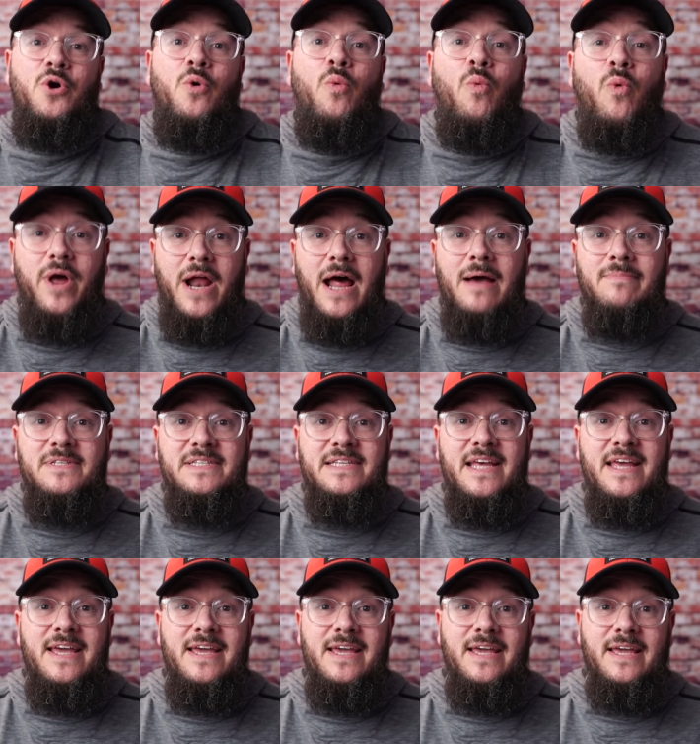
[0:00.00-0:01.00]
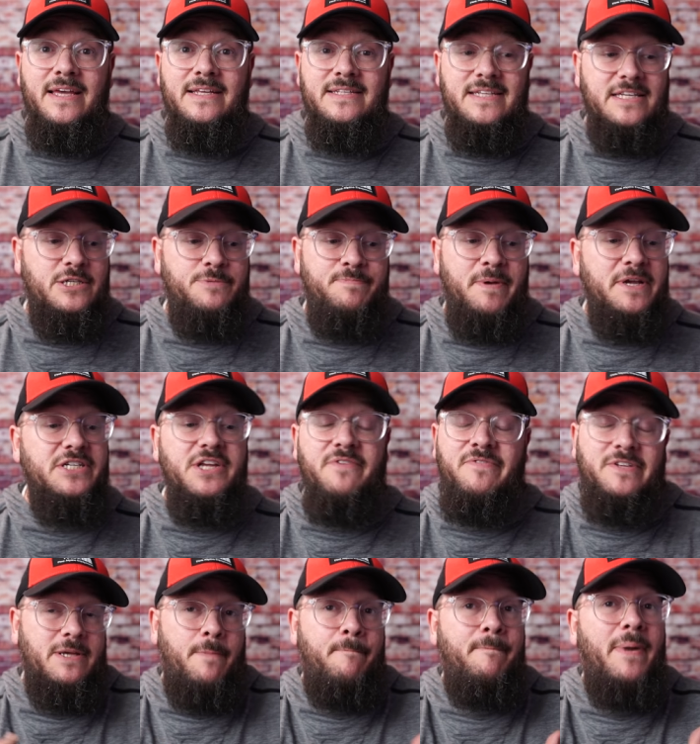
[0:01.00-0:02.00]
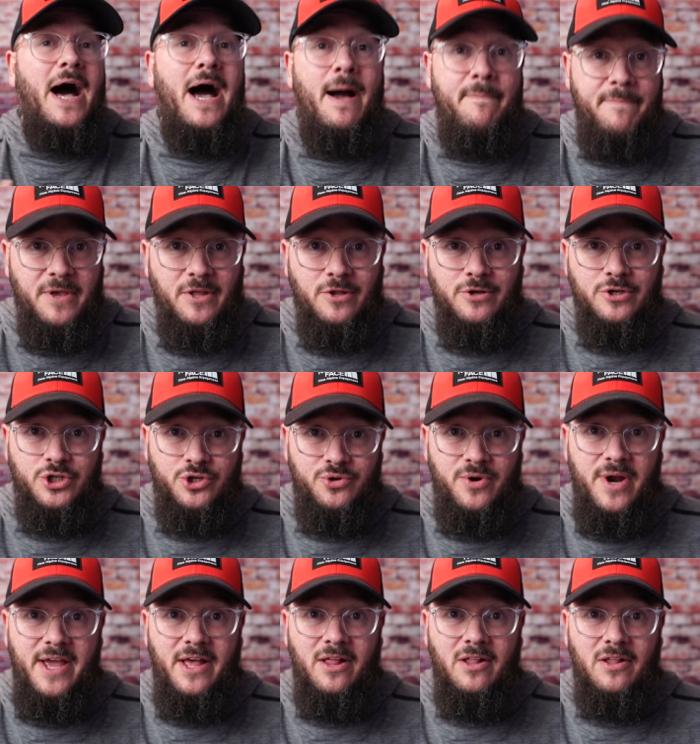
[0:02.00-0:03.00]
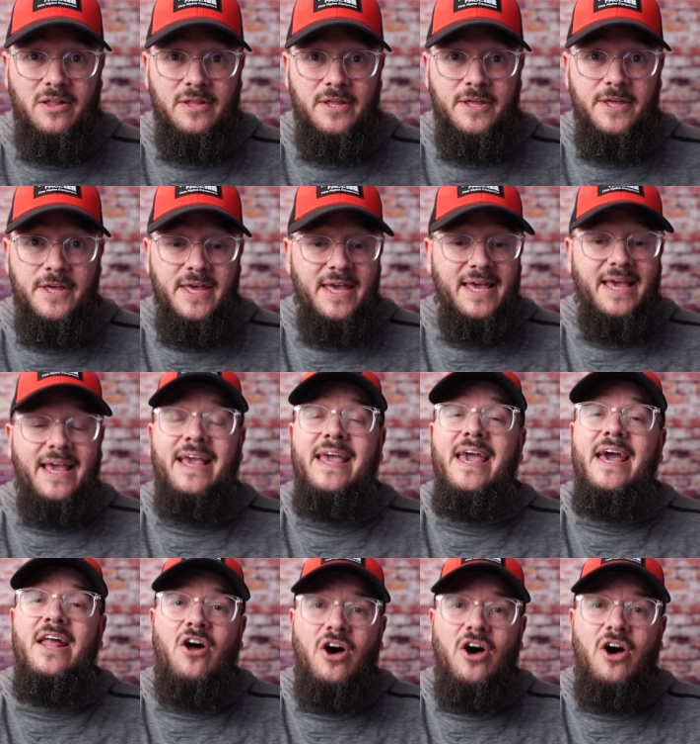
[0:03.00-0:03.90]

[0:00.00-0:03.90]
What I'm saying is, especially if it's a popular trail, get